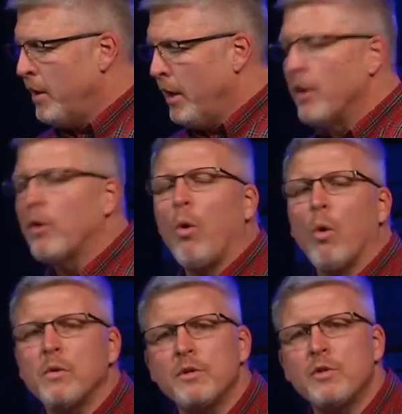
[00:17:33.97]
in
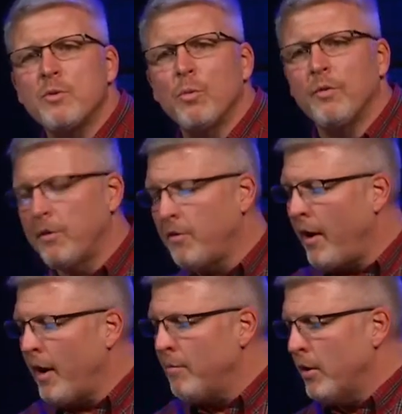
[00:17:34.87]
accordance with the
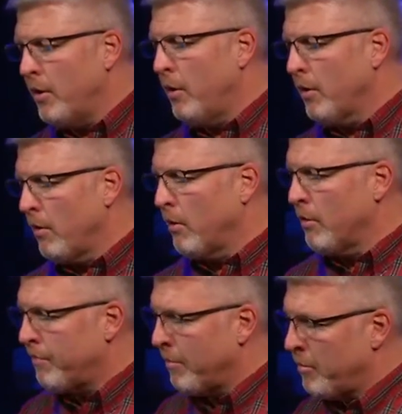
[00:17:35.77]
time that he had
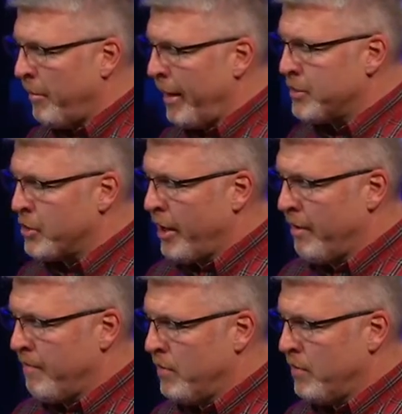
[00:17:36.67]
learned from the Magi.